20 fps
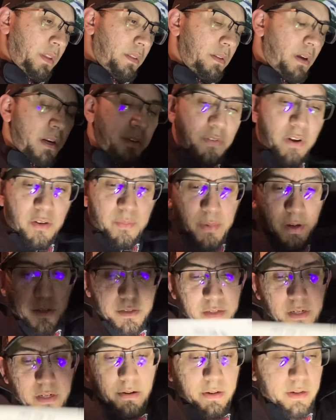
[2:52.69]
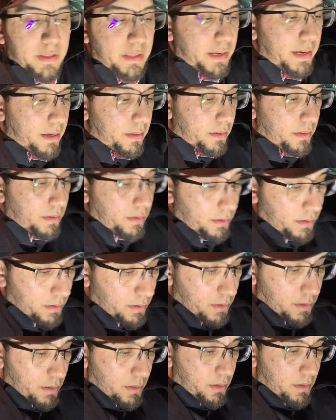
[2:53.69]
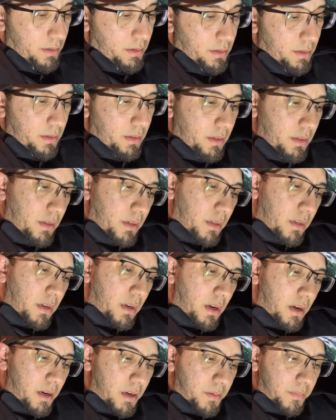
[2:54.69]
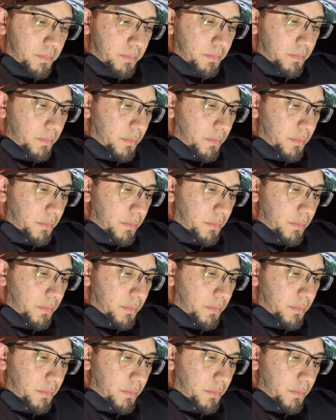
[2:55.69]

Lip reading: 95 miles to the 8th.